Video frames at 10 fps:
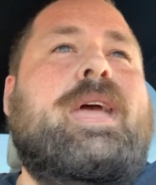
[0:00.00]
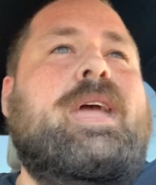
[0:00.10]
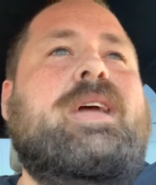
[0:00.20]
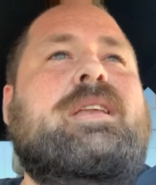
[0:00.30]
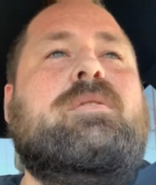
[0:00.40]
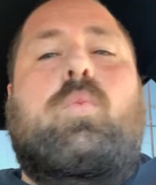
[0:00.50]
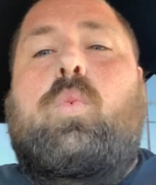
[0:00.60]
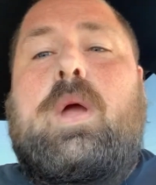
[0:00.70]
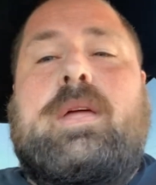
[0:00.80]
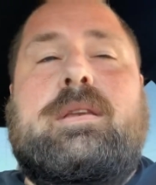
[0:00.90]

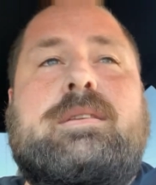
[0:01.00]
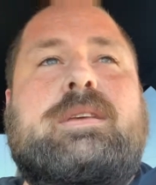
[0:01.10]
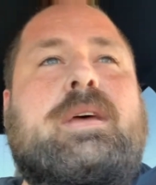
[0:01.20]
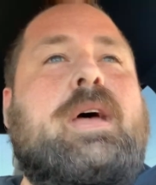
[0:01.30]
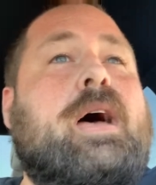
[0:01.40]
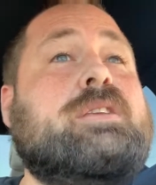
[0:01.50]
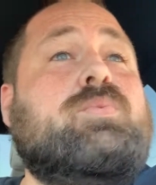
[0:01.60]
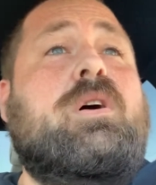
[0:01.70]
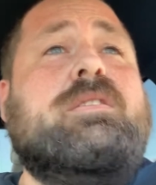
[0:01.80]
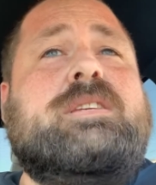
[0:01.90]
and Wind, as
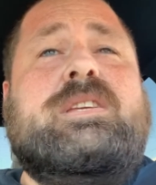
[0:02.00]
well as